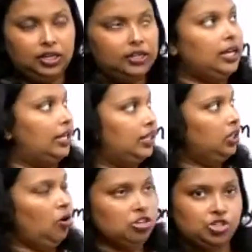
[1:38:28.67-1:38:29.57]
The other
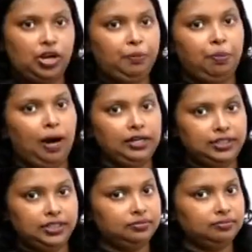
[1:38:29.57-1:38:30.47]
conjugate
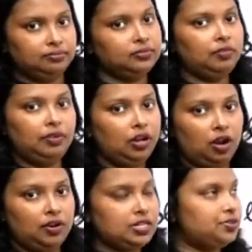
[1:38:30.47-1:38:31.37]
part will
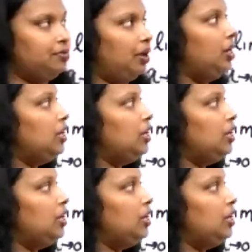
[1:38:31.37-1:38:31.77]
always remain.